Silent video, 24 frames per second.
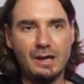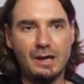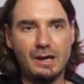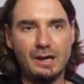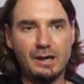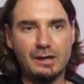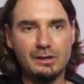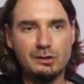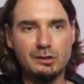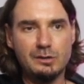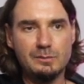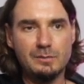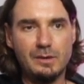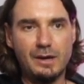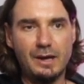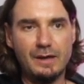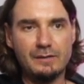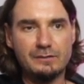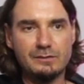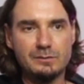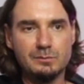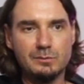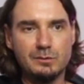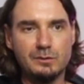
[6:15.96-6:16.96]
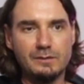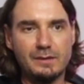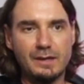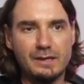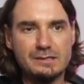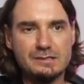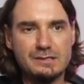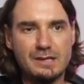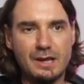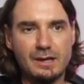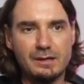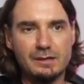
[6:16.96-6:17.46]
You might have to move
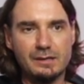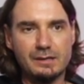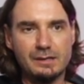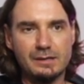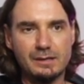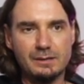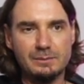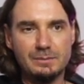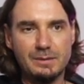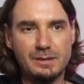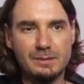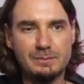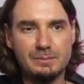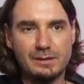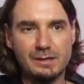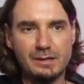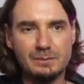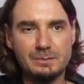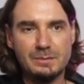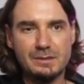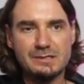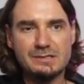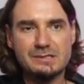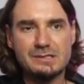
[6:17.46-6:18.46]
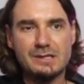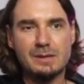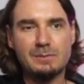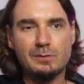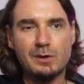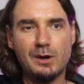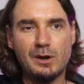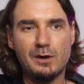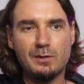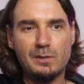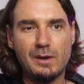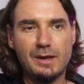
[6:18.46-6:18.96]
that down a little bit, but it'll be
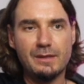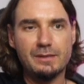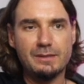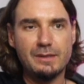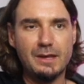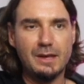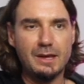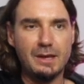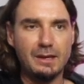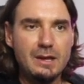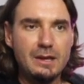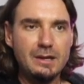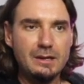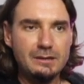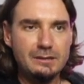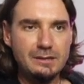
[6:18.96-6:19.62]
somewhere around there.